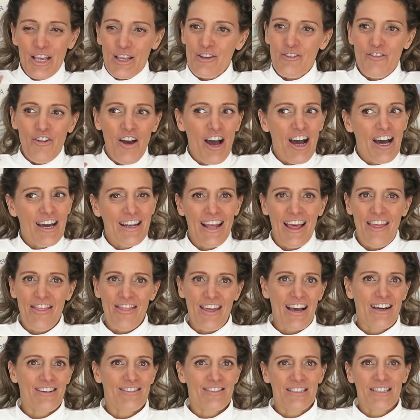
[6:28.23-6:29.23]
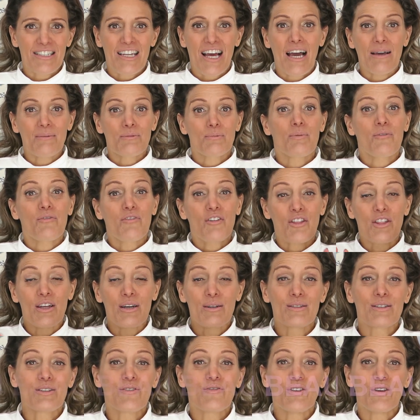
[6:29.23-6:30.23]
you've heard it 1,000 times, but for
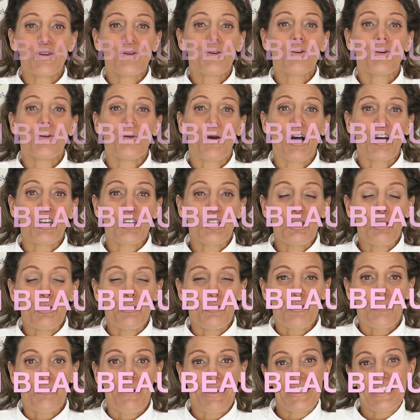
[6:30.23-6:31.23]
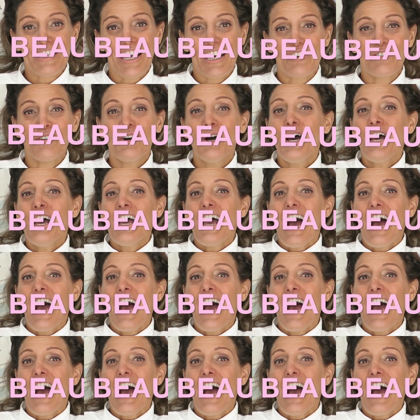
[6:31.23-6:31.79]
those of you who are new to my channel,